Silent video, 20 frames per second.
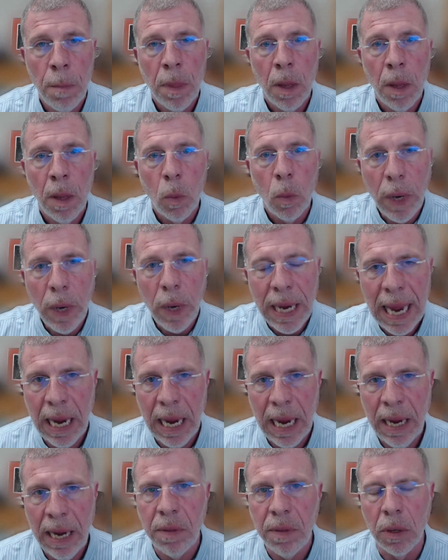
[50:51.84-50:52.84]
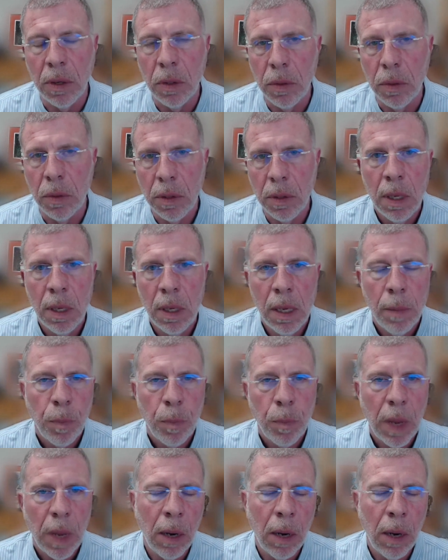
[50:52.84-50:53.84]
we have those
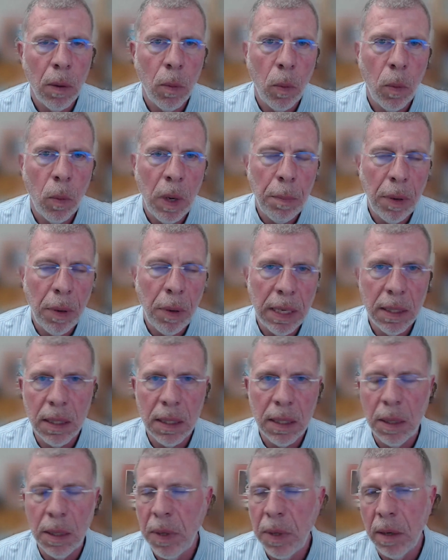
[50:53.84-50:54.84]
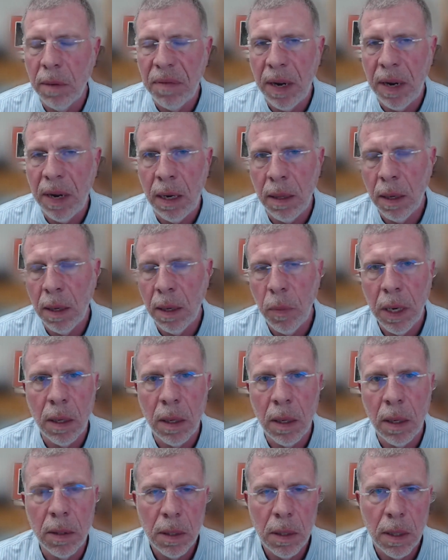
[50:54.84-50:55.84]
and we place them in a file that we
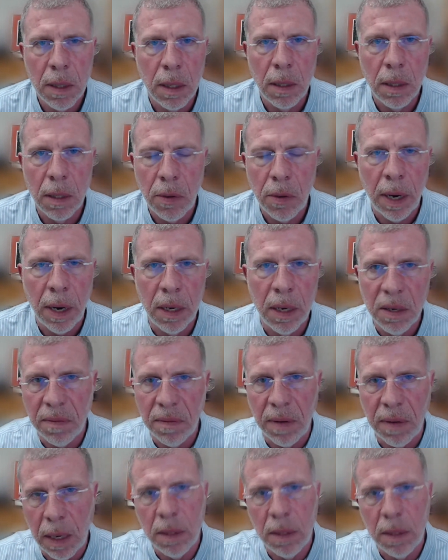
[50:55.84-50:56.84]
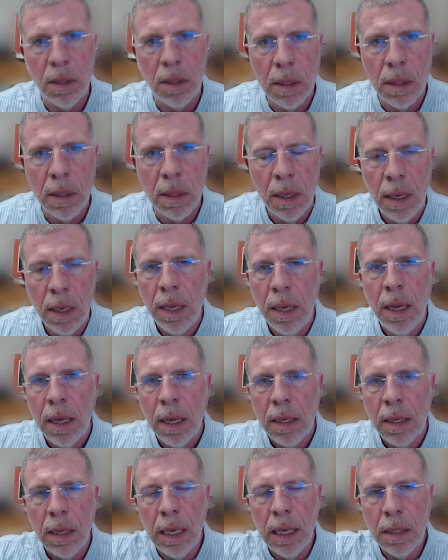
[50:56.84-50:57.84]
call just the detritus file. It's just
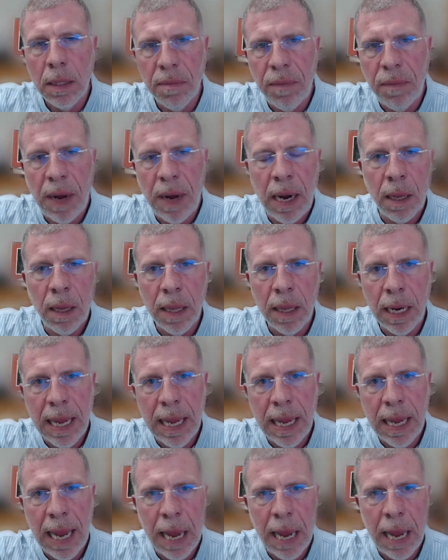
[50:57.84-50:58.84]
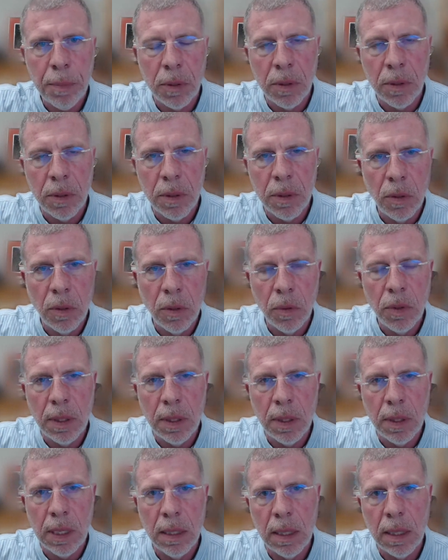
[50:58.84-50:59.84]
it's a file that captures those
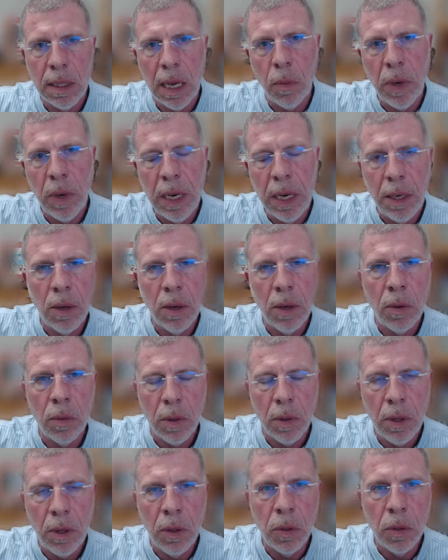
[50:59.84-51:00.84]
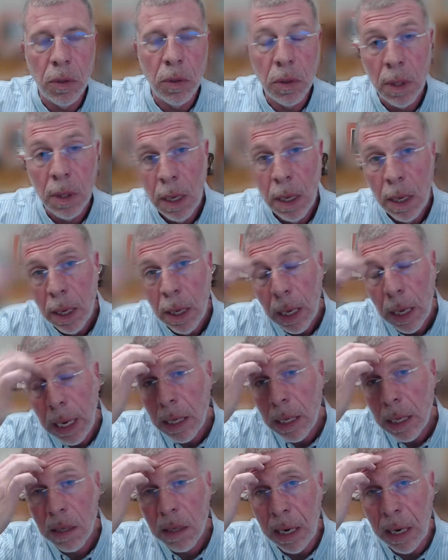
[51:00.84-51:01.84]
things that we don't use.
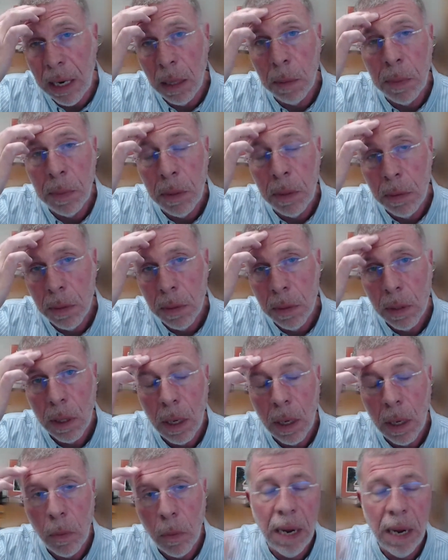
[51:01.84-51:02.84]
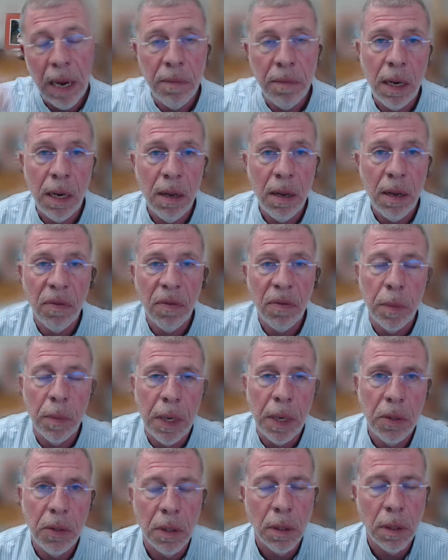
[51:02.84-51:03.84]
It's available. Uh, we have that
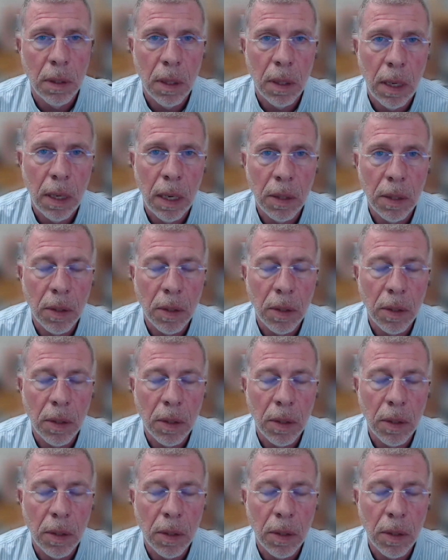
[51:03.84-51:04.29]
information uh, so